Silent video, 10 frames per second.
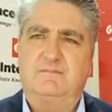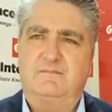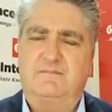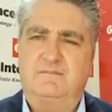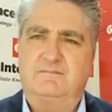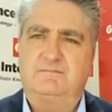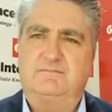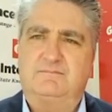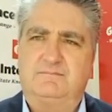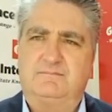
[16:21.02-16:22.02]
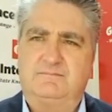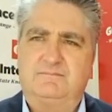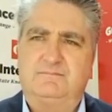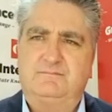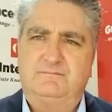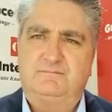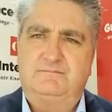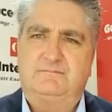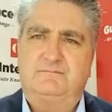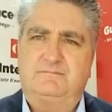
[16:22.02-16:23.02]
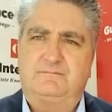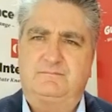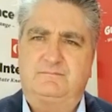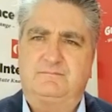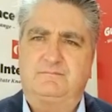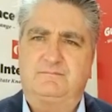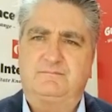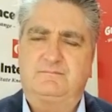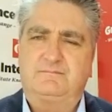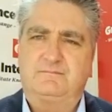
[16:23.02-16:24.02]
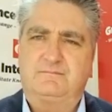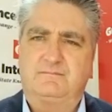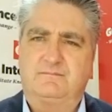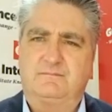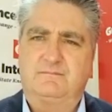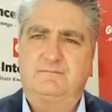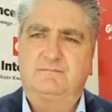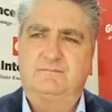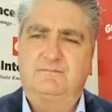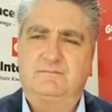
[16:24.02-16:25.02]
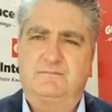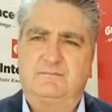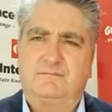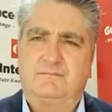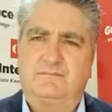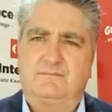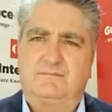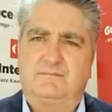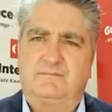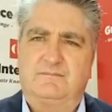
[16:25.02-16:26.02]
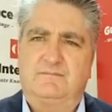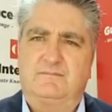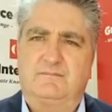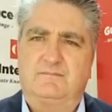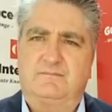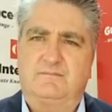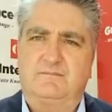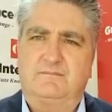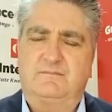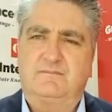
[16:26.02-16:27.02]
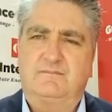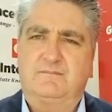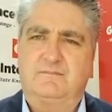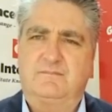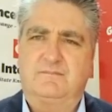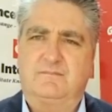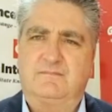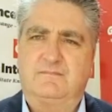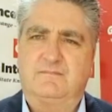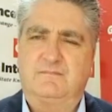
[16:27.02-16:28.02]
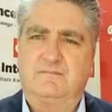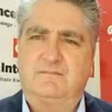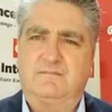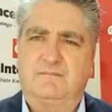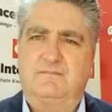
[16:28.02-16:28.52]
[no speech]